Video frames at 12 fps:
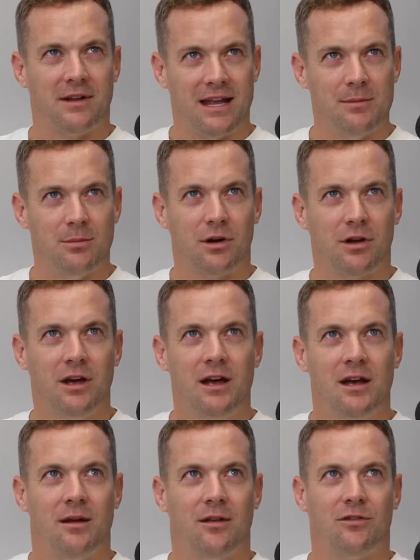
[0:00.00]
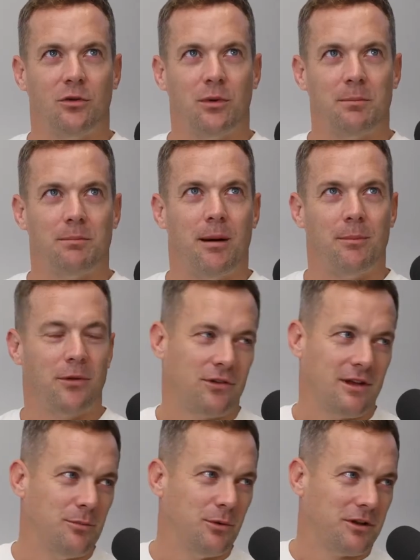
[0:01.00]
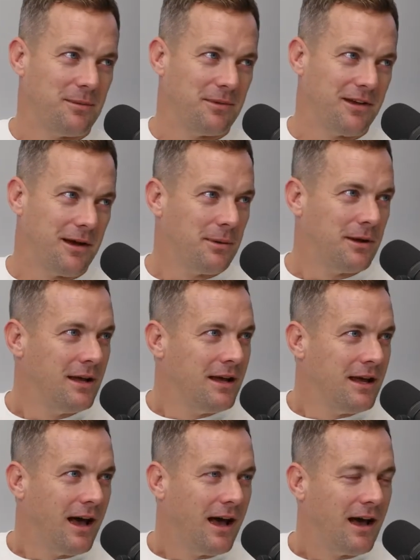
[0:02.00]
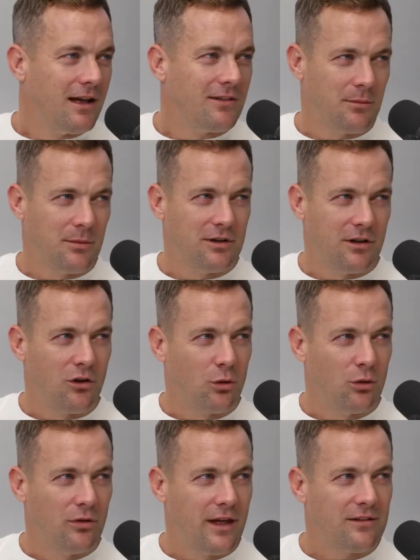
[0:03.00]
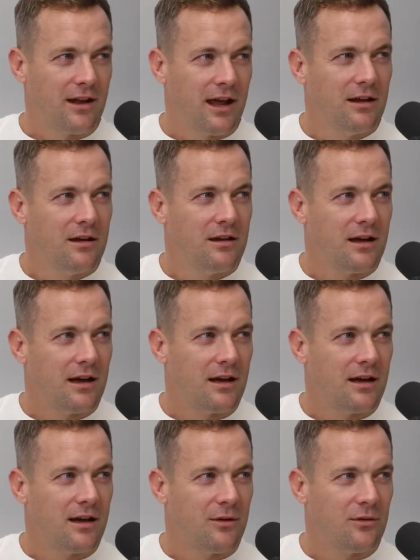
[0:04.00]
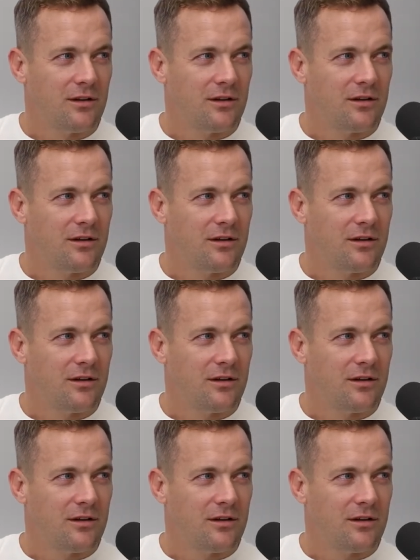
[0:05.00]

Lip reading: an ebook so that we can pump those ebook numbers up. Someone did Google that today. Was it?